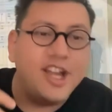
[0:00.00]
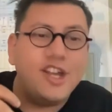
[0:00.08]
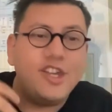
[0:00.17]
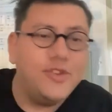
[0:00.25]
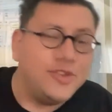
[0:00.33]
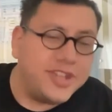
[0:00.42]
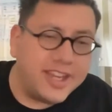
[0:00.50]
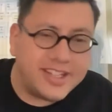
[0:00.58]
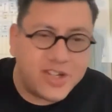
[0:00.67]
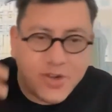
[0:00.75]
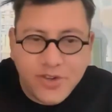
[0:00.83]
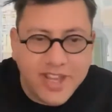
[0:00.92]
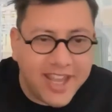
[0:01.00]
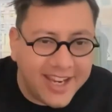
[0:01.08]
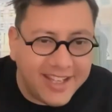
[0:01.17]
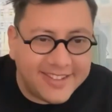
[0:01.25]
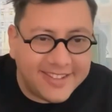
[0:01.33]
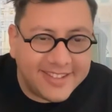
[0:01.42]
You can
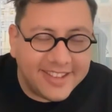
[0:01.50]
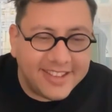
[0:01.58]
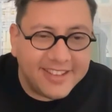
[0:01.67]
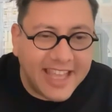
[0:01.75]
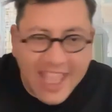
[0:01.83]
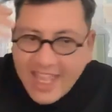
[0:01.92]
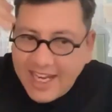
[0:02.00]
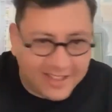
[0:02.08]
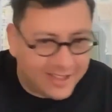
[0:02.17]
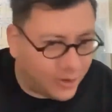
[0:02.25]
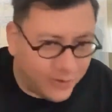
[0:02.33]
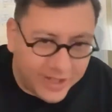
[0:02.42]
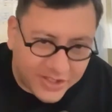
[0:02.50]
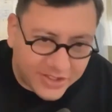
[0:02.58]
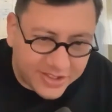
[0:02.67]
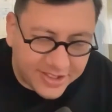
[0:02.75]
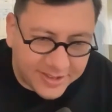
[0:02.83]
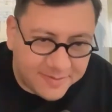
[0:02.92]
create anything you
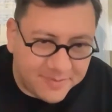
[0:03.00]
wish